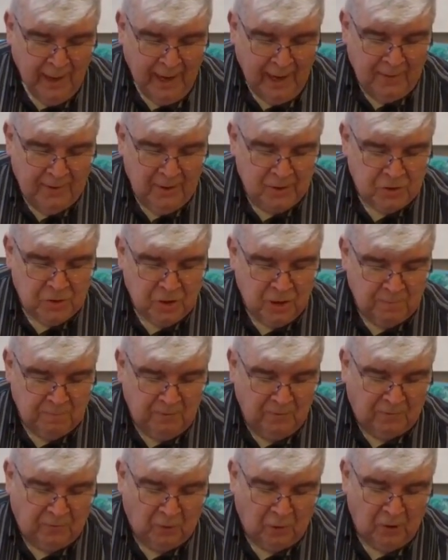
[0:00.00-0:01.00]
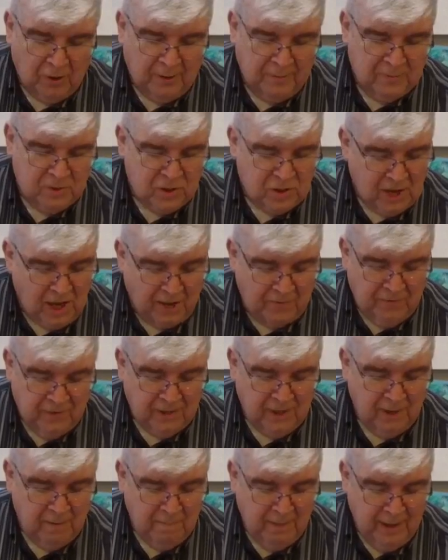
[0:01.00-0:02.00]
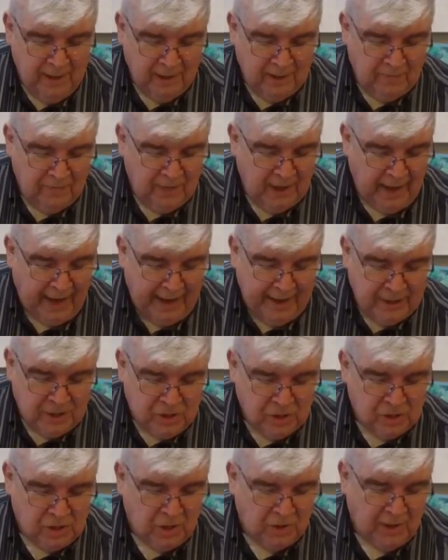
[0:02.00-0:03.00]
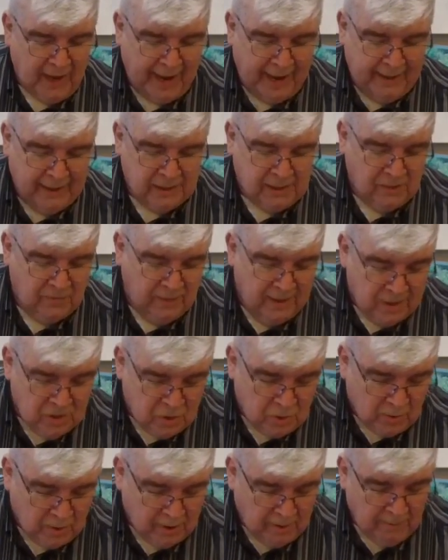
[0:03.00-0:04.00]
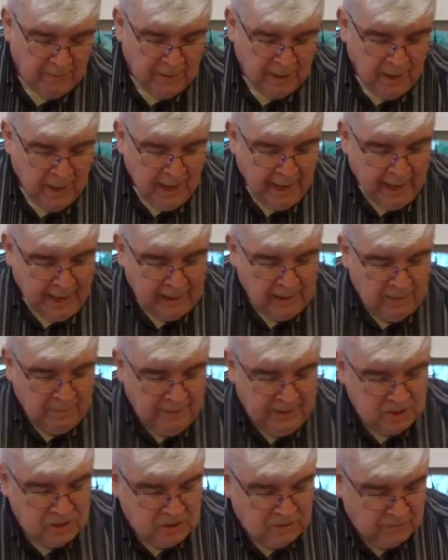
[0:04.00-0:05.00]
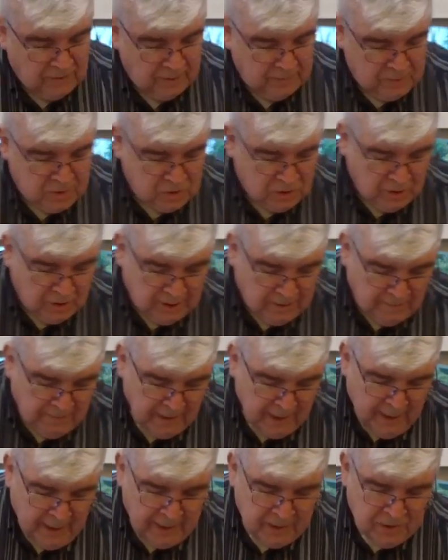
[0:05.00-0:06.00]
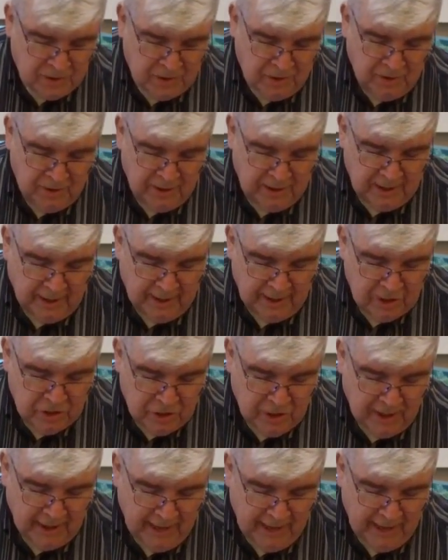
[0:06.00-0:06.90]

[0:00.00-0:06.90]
and there stood before them seventy men of the ancients of the house of israel in the midst of them stood, stood uh,